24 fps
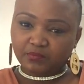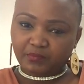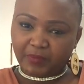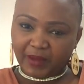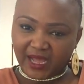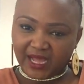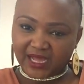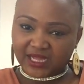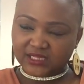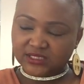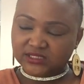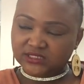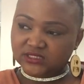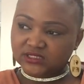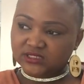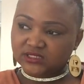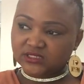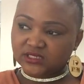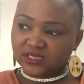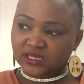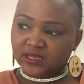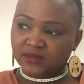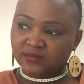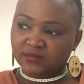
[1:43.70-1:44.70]

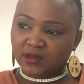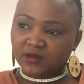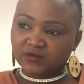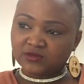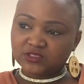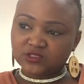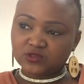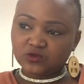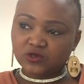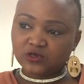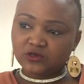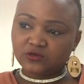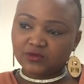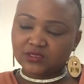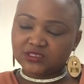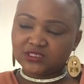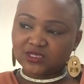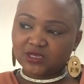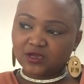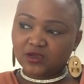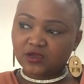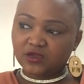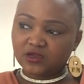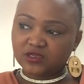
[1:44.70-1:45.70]
But I always thought it
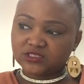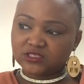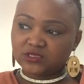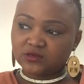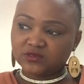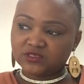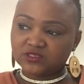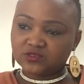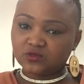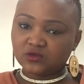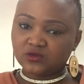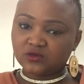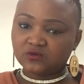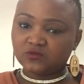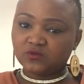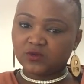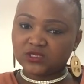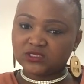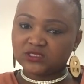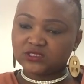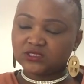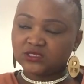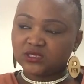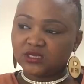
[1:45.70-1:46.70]
was a curse. I always thought it
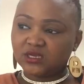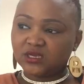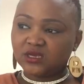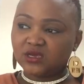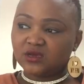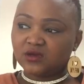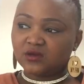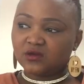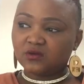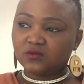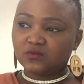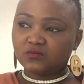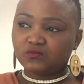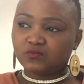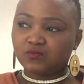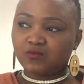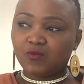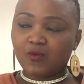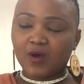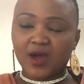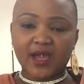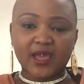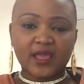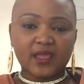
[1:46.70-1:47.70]
was,
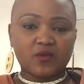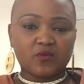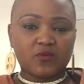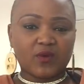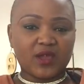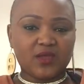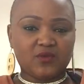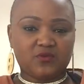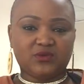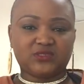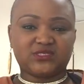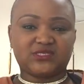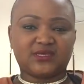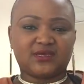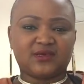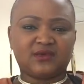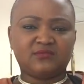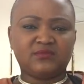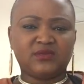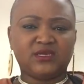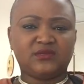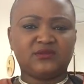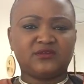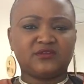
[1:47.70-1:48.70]
why was
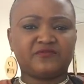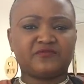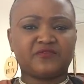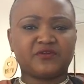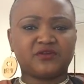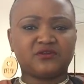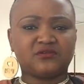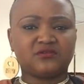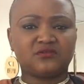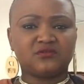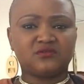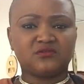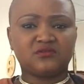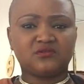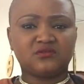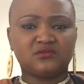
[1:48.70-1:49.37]
I made different?